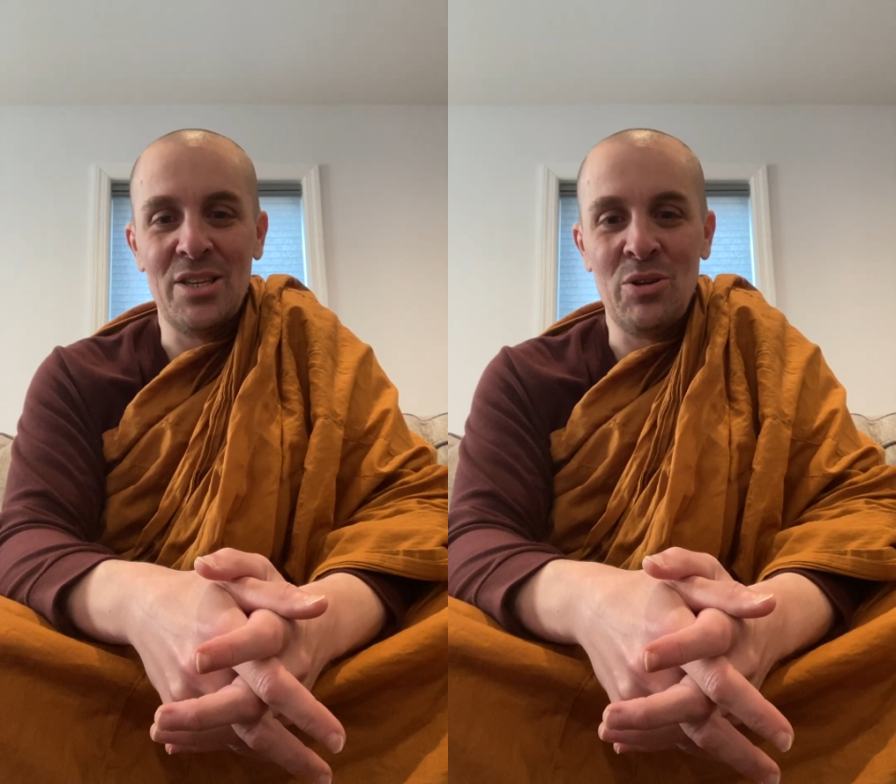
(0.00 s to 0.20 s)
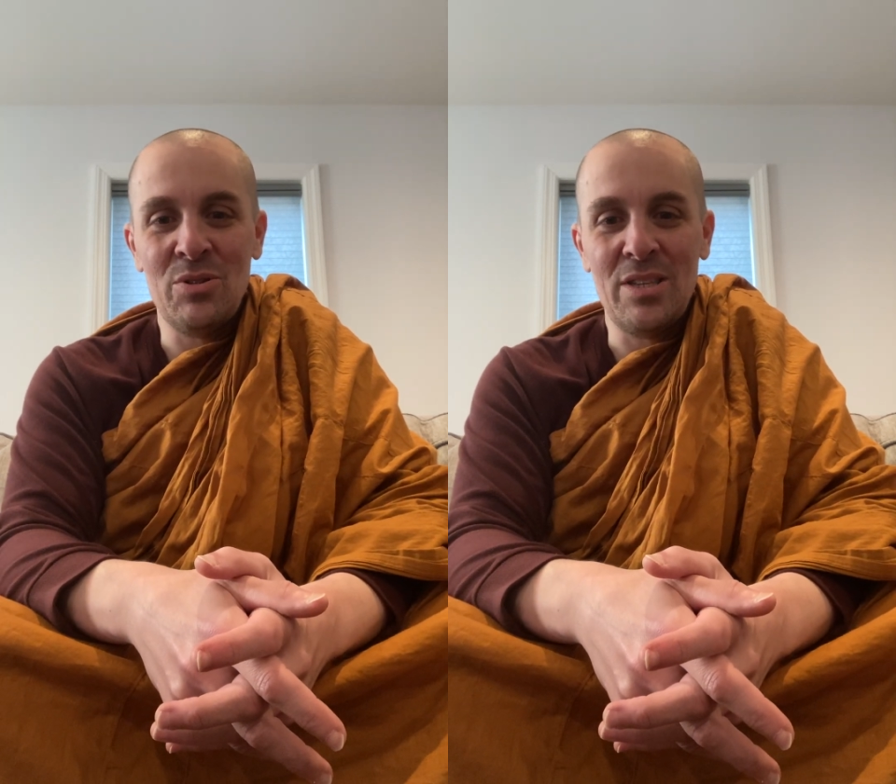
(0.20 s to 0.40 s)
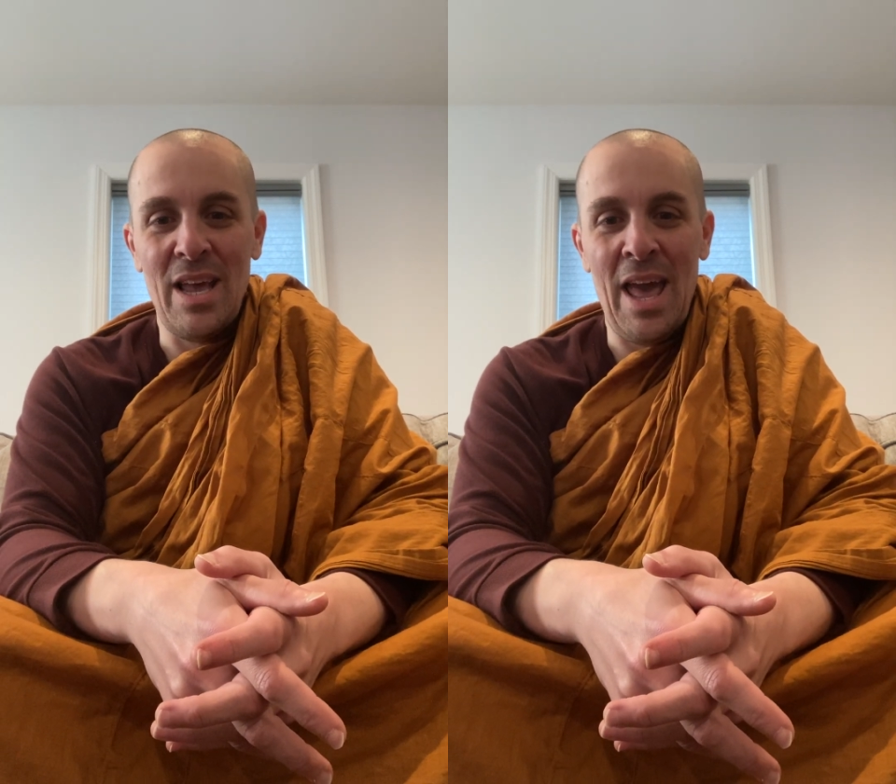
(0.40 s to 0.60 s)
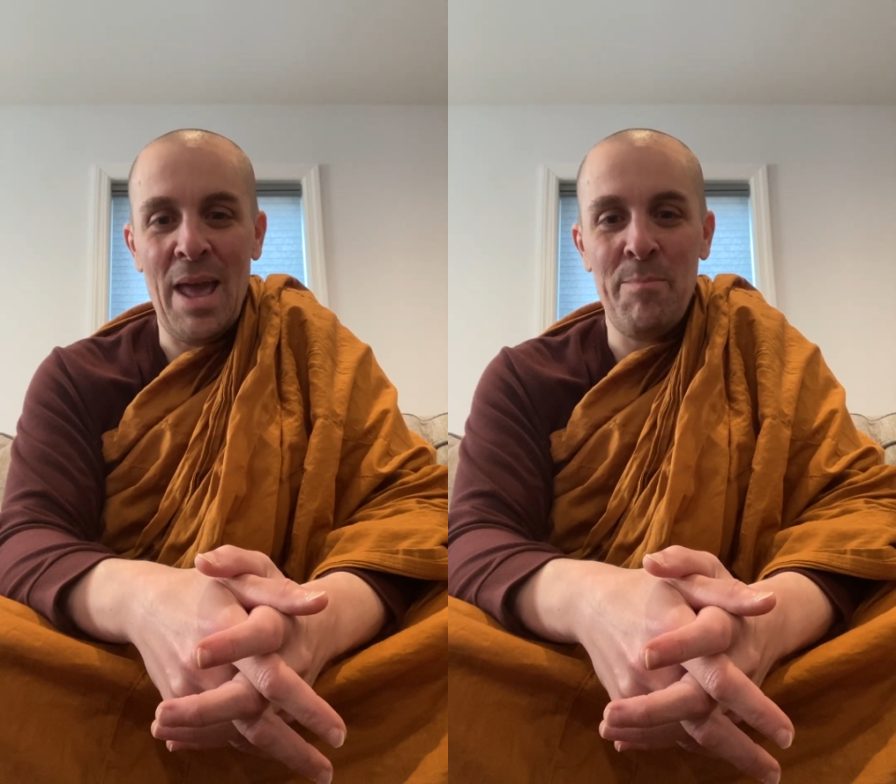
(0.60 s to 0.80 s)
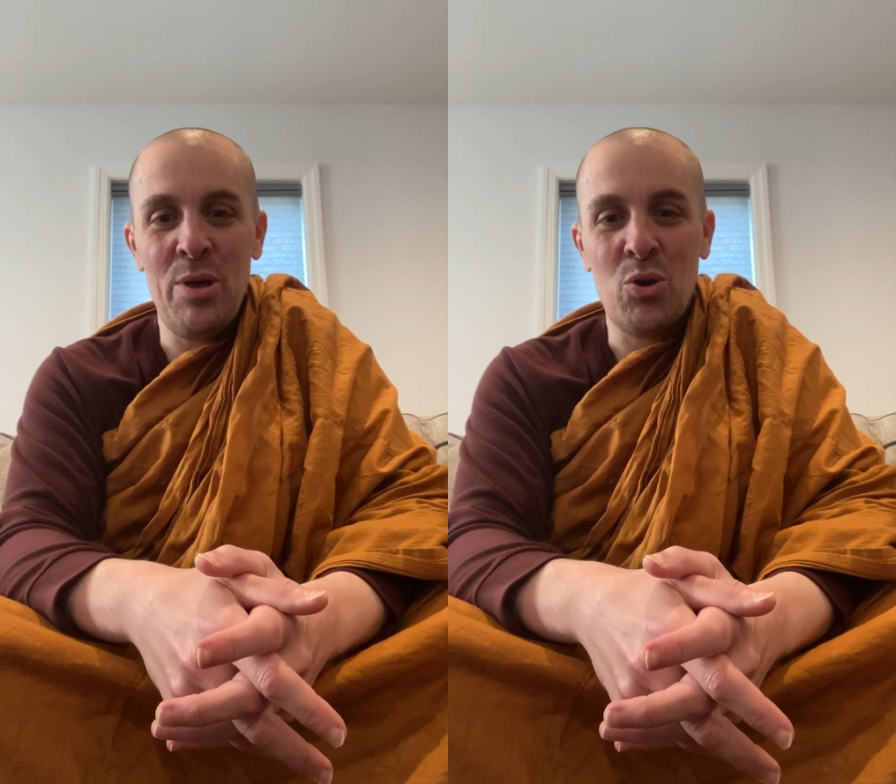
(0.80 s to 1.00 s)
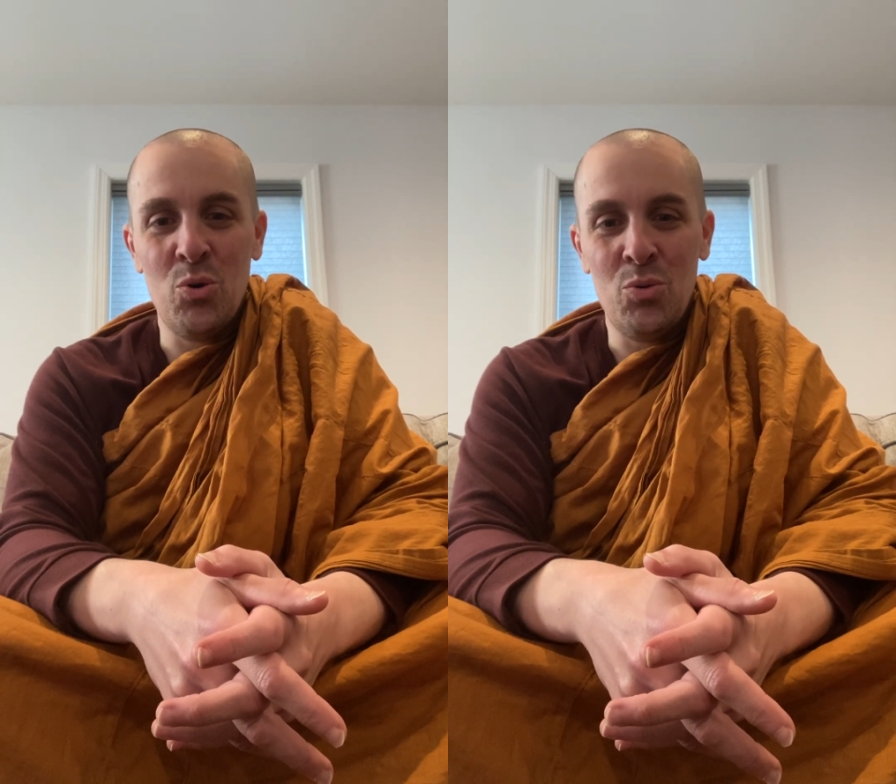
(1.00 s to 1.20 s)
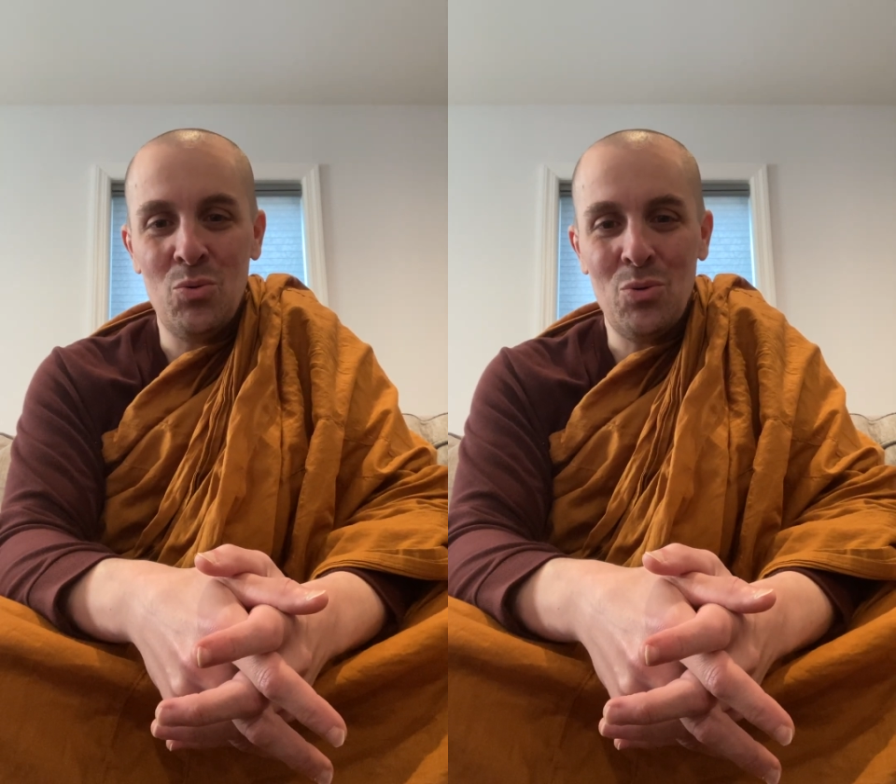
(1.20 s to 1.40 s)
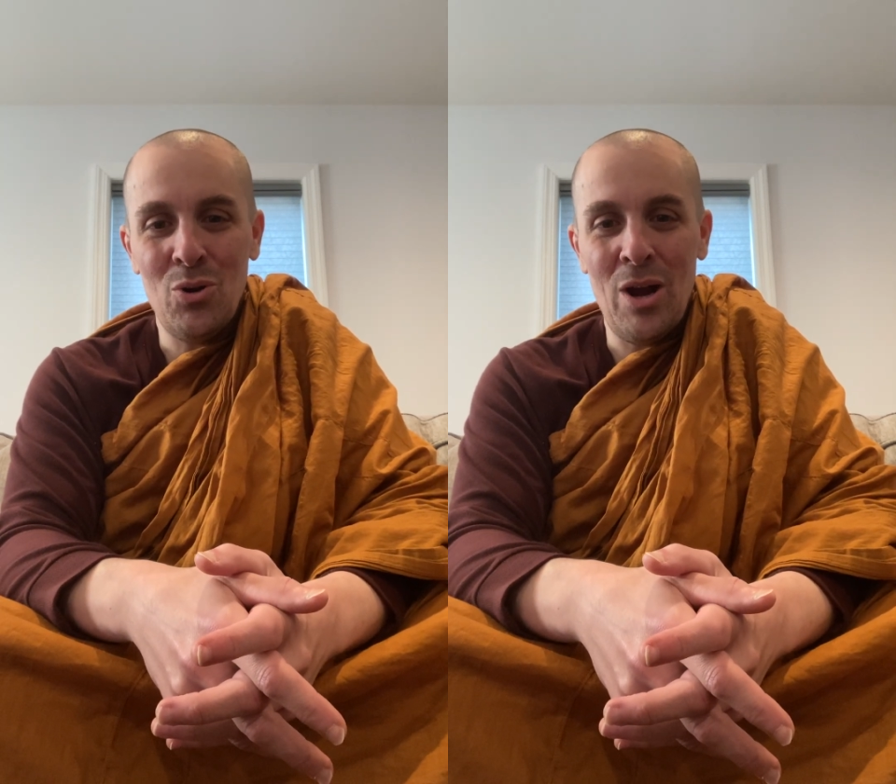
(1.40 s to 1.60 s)
You don't say, hey, Bikkhu
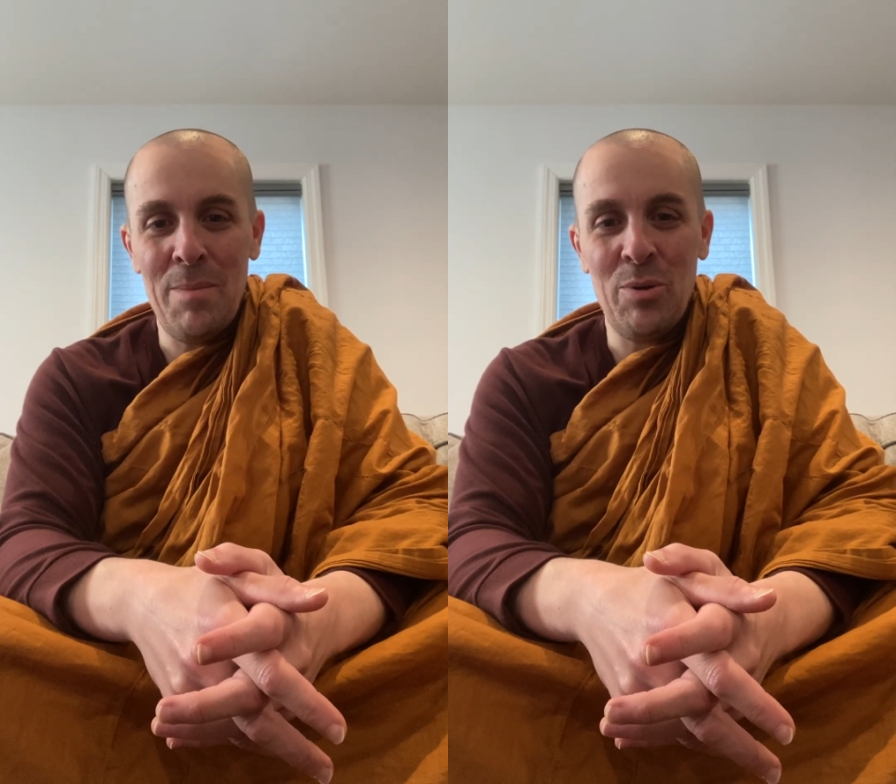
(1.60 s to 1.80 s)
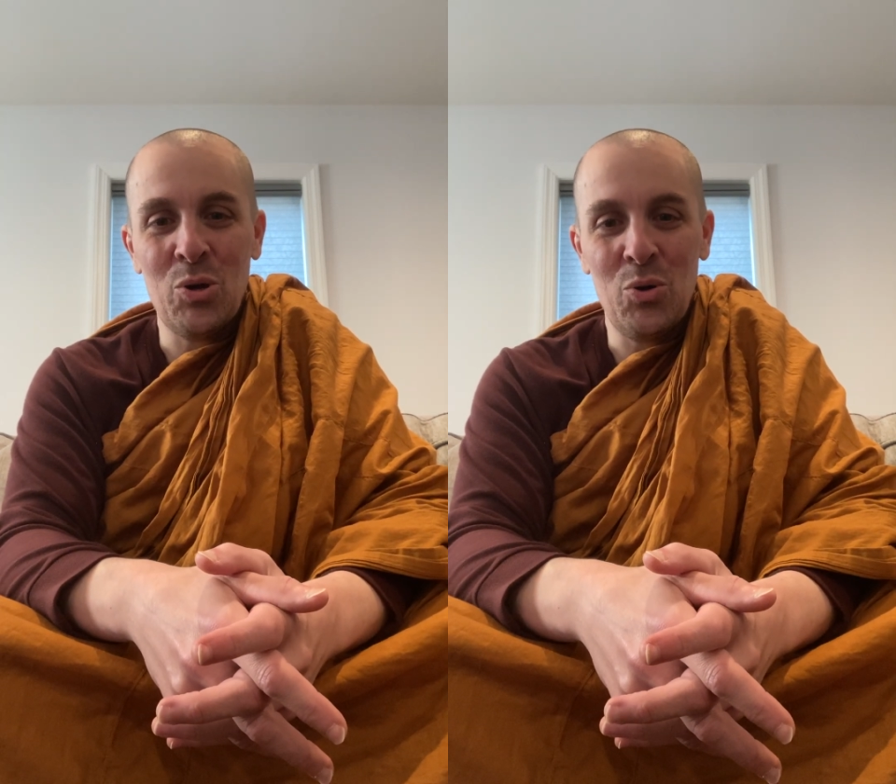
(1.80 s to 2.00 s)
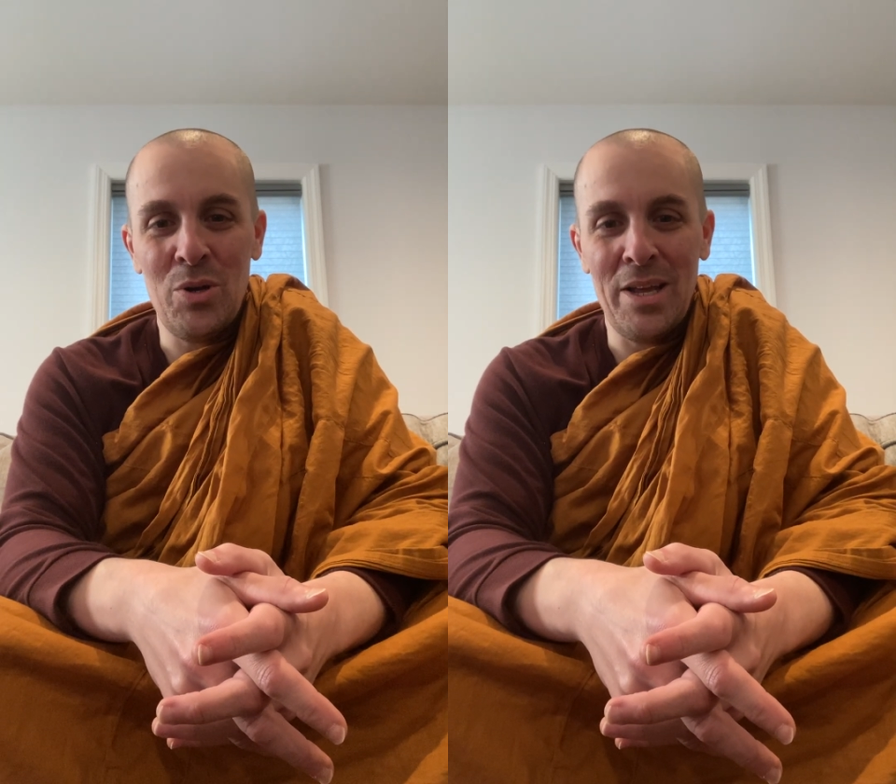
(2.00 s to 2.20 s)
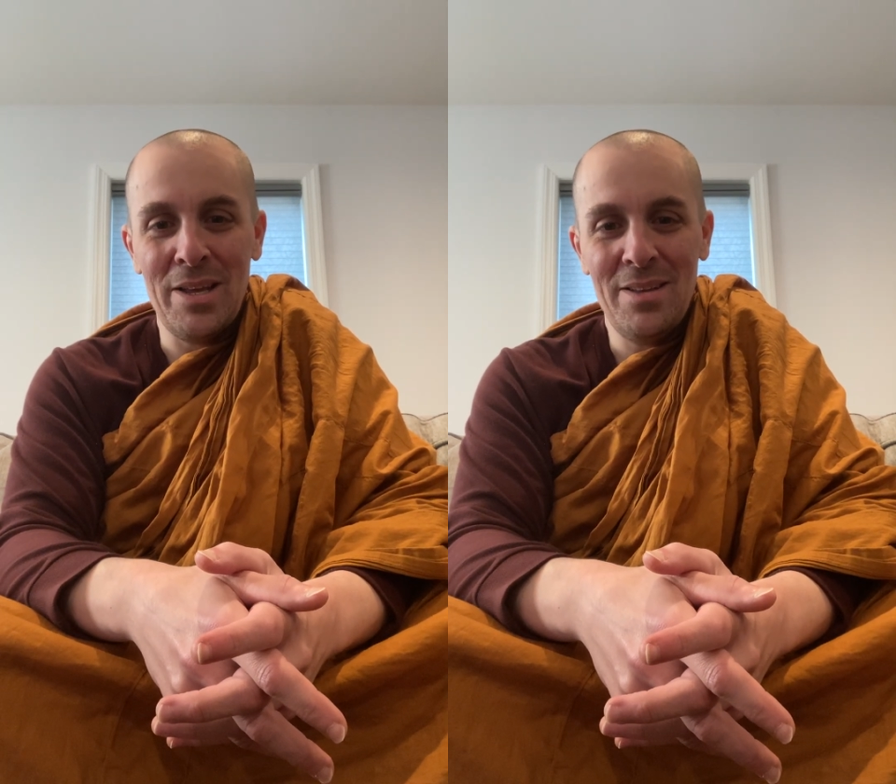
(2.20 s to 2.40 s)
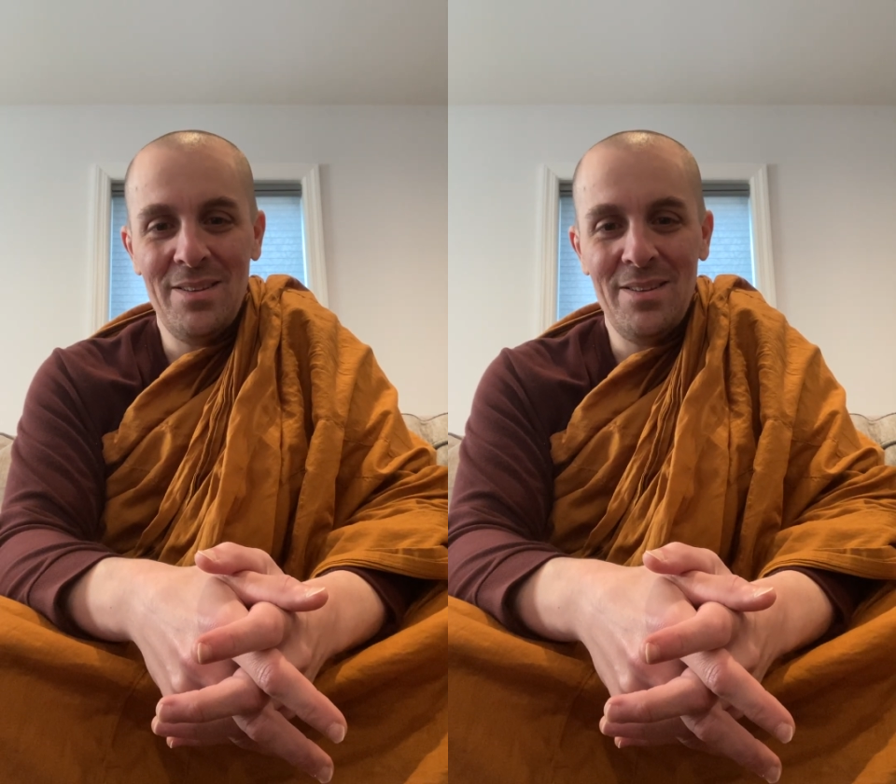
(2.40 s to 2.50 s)
or hey, Bhikkhuni,